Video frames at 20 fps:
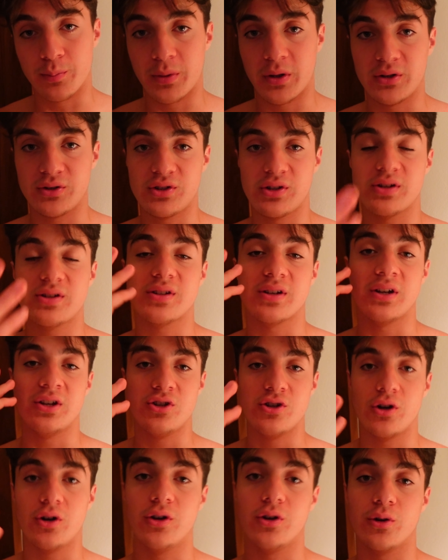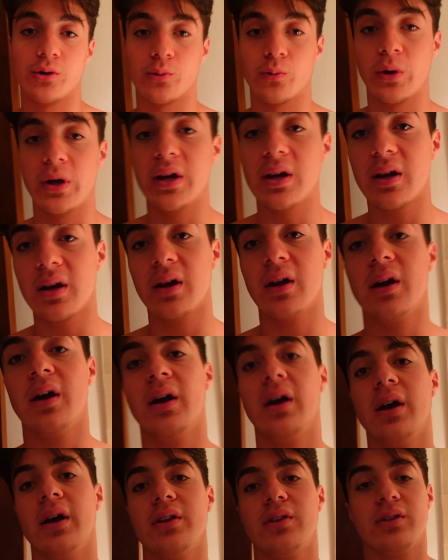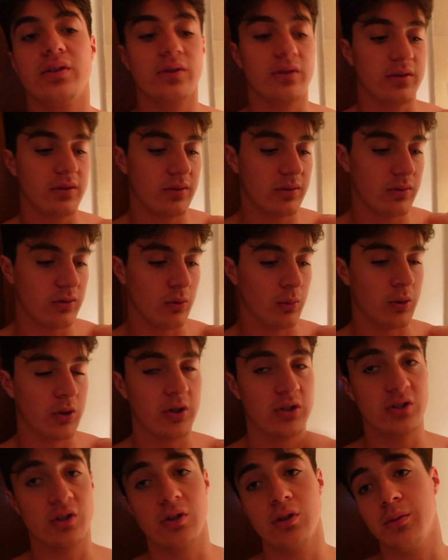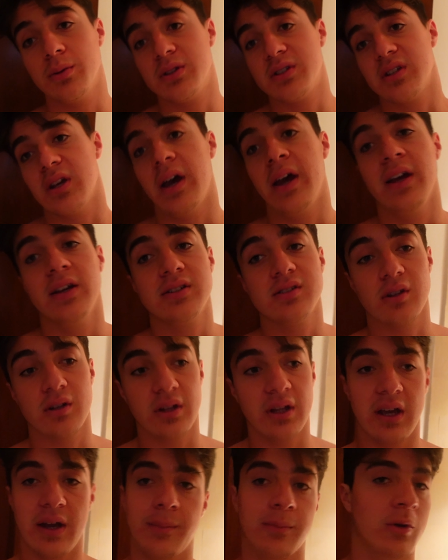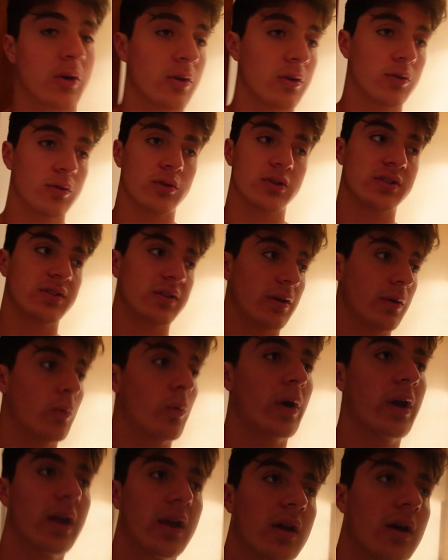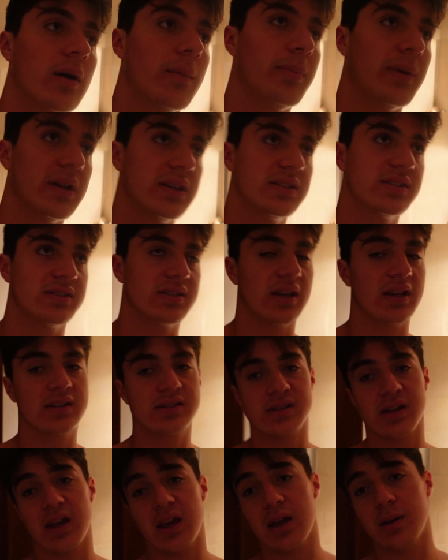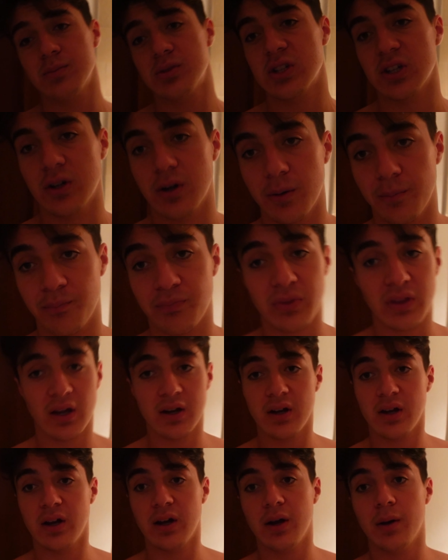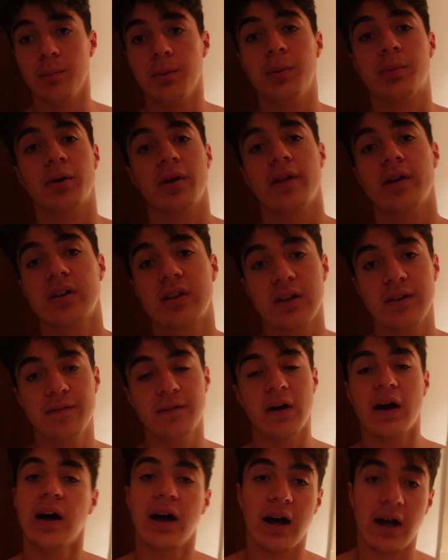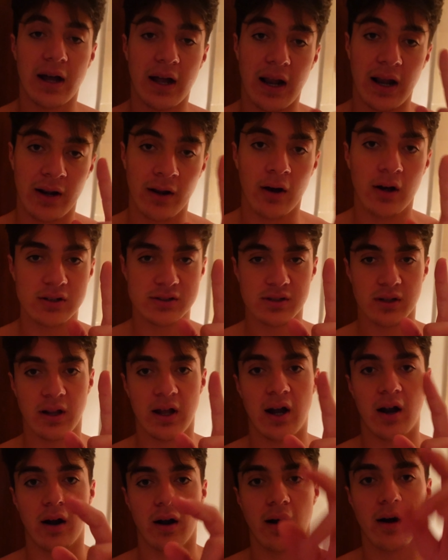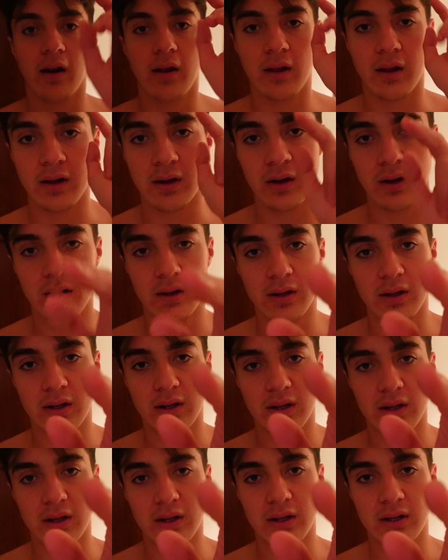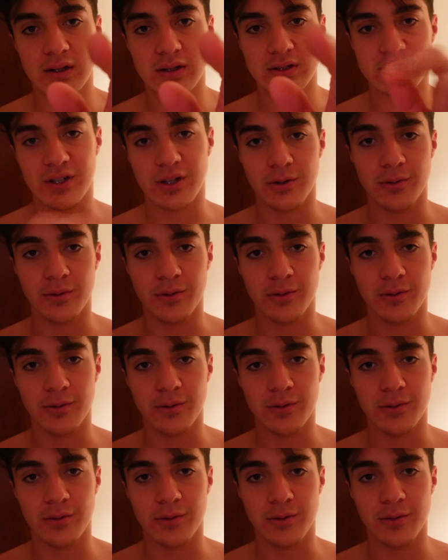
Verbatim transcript: process. Enjoy your week. Tomorrow is going to be Sunday. I'm going to still wake up at six a m So be productive and hustle hard. See